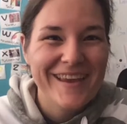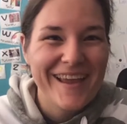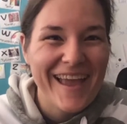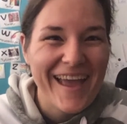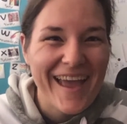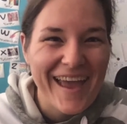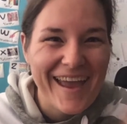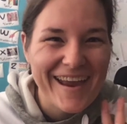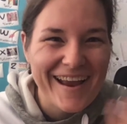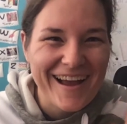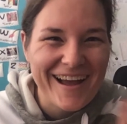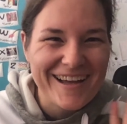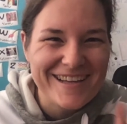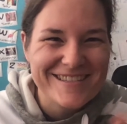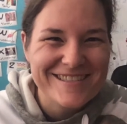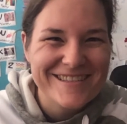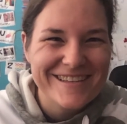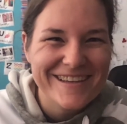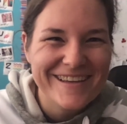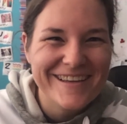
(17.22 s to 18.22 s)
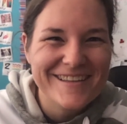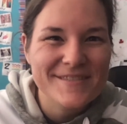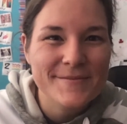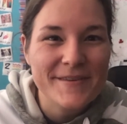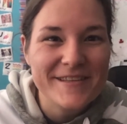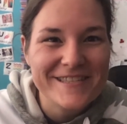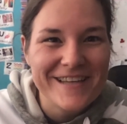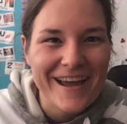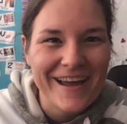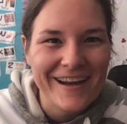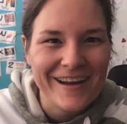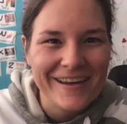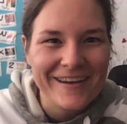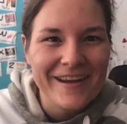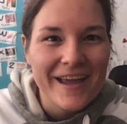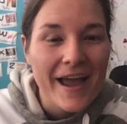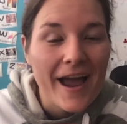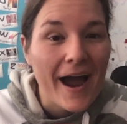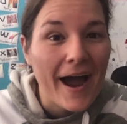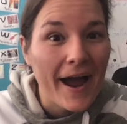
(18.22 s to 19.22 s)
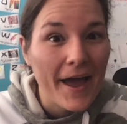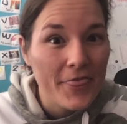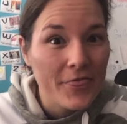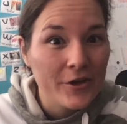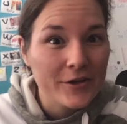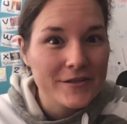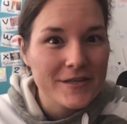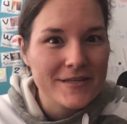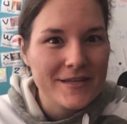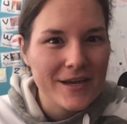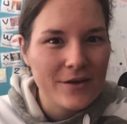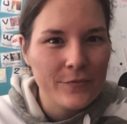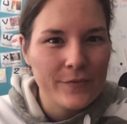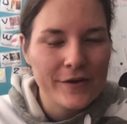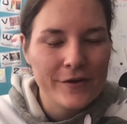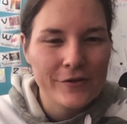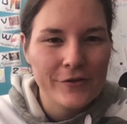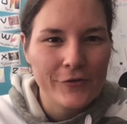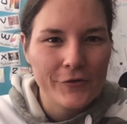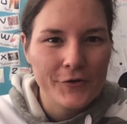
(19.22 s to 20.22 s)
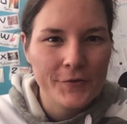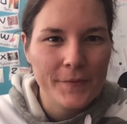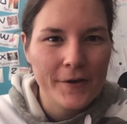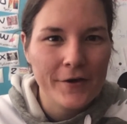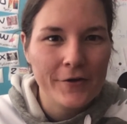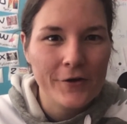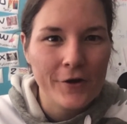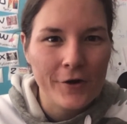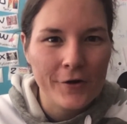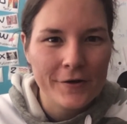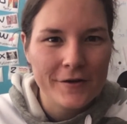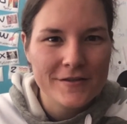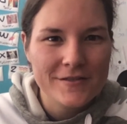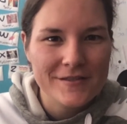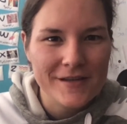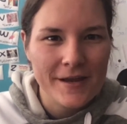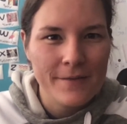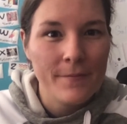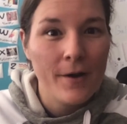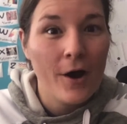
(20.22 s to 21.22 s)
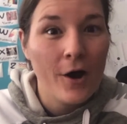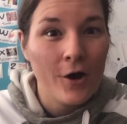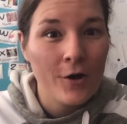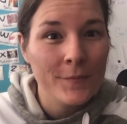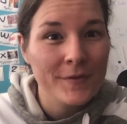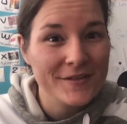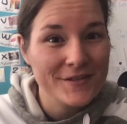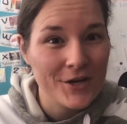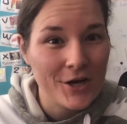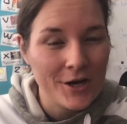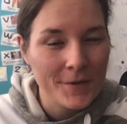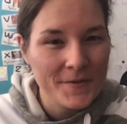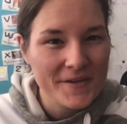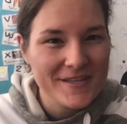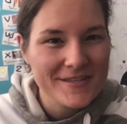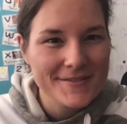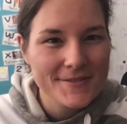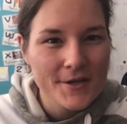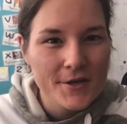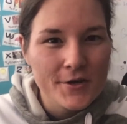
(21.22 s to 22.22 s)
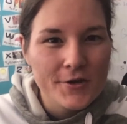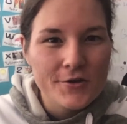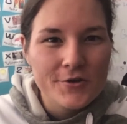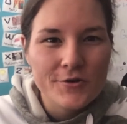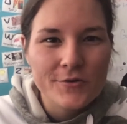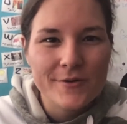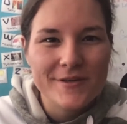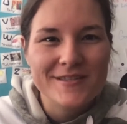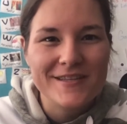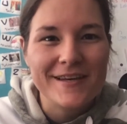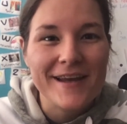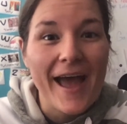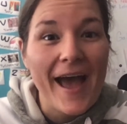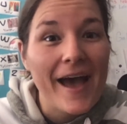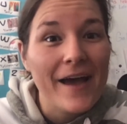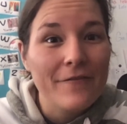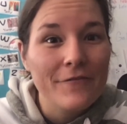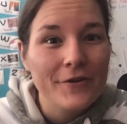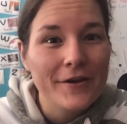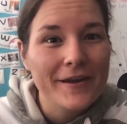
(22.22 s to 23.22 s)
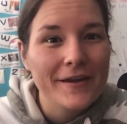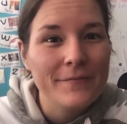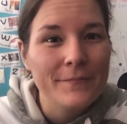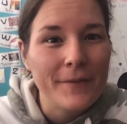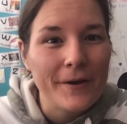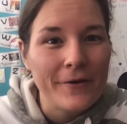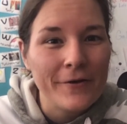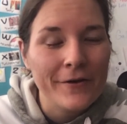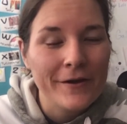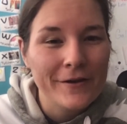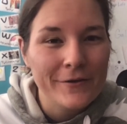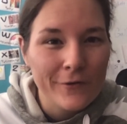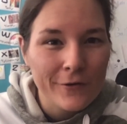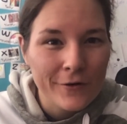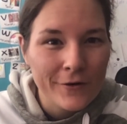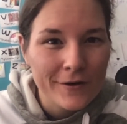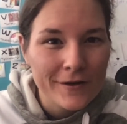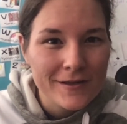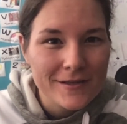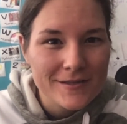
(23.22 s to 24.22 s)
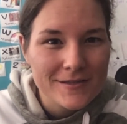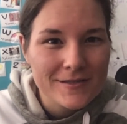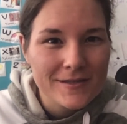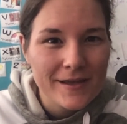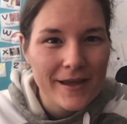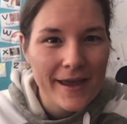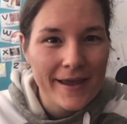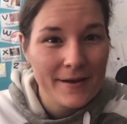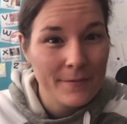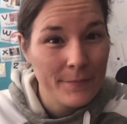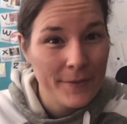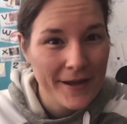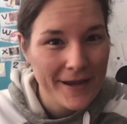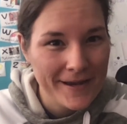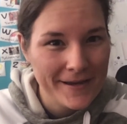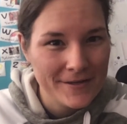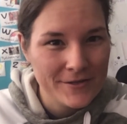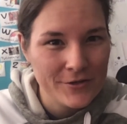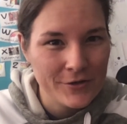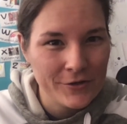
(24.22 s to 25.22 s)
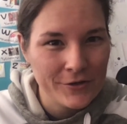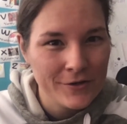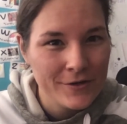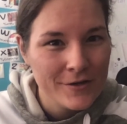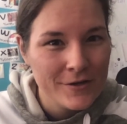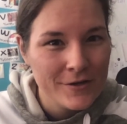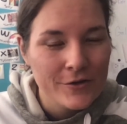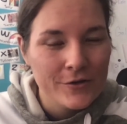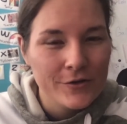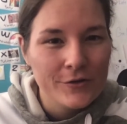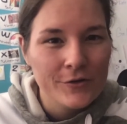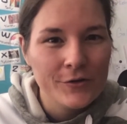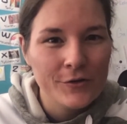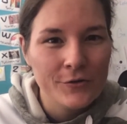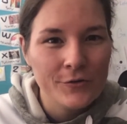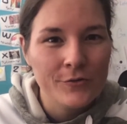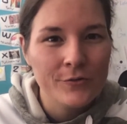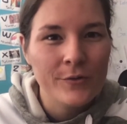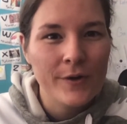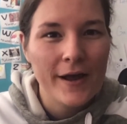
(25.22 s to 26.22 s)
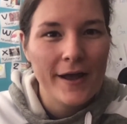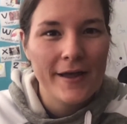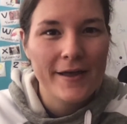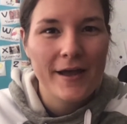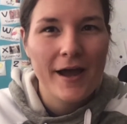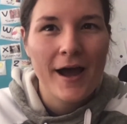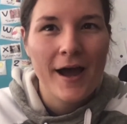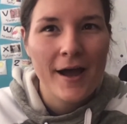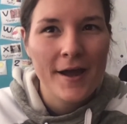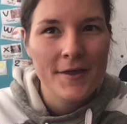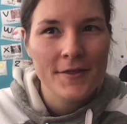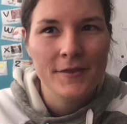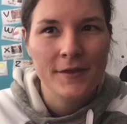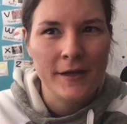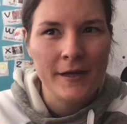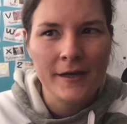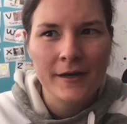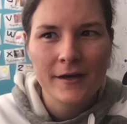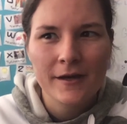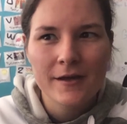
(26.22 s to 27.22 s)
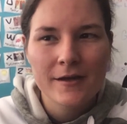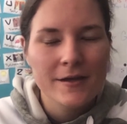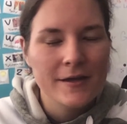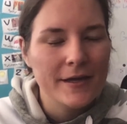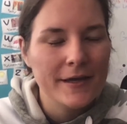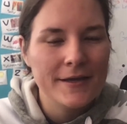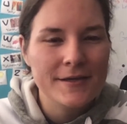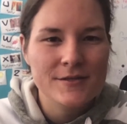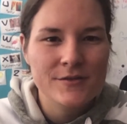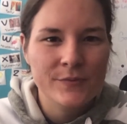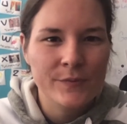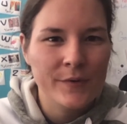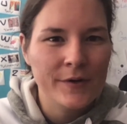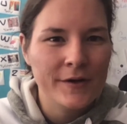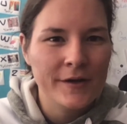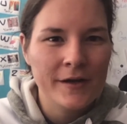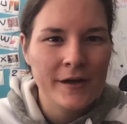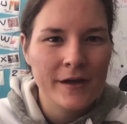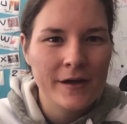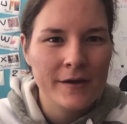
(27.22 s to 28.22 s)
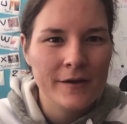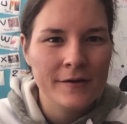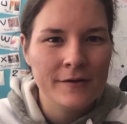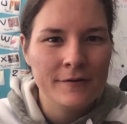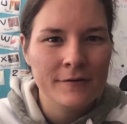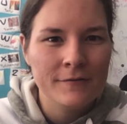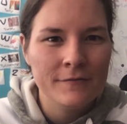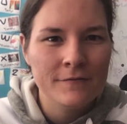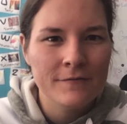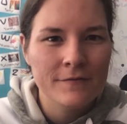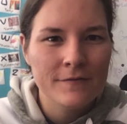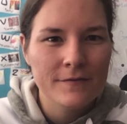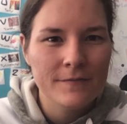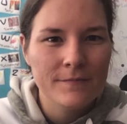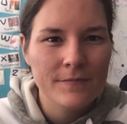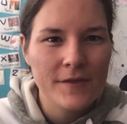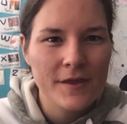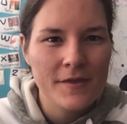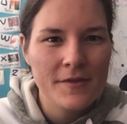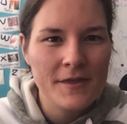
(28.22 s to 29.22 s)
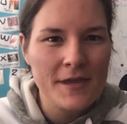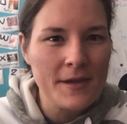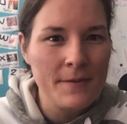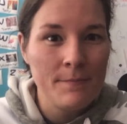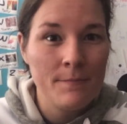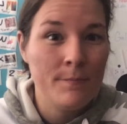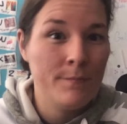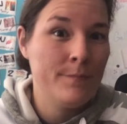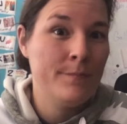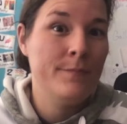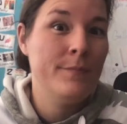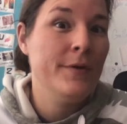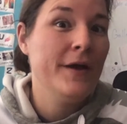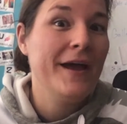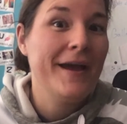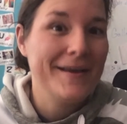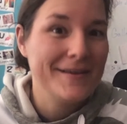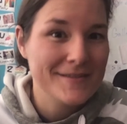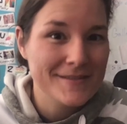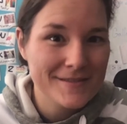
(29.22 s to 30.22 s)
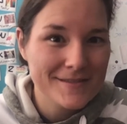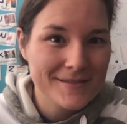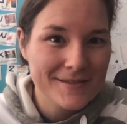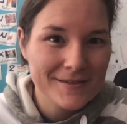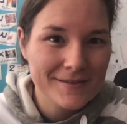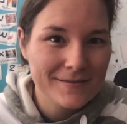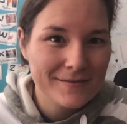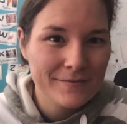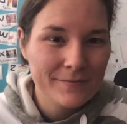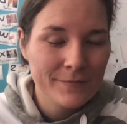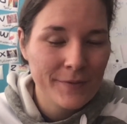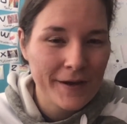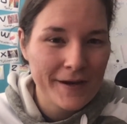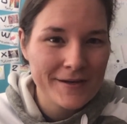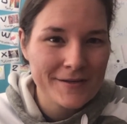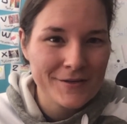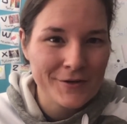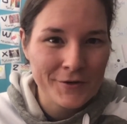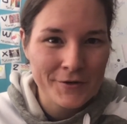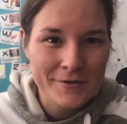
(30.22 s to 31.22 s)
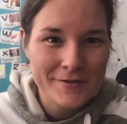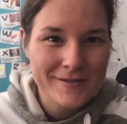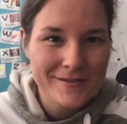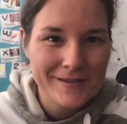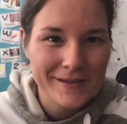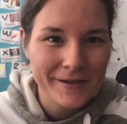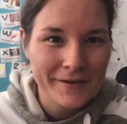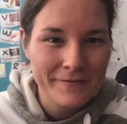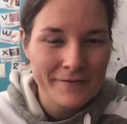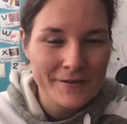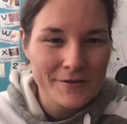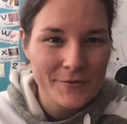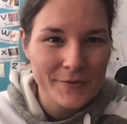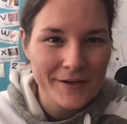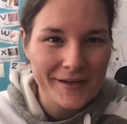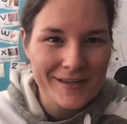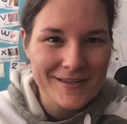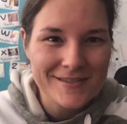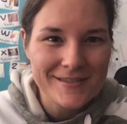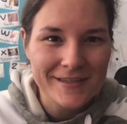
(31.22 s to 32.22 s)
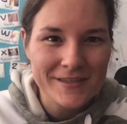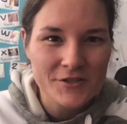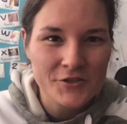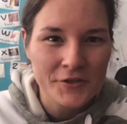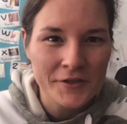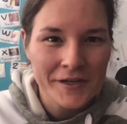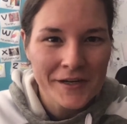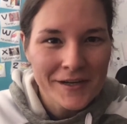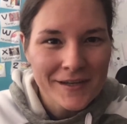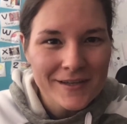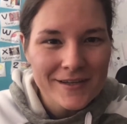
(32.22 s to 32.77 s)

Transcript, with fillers: Hey guys, it's Miss Allen. I thought today we could learn about an artist named Alma Thomas, who is an African American artist and a painter who I think is one of the best painters of the 20th century.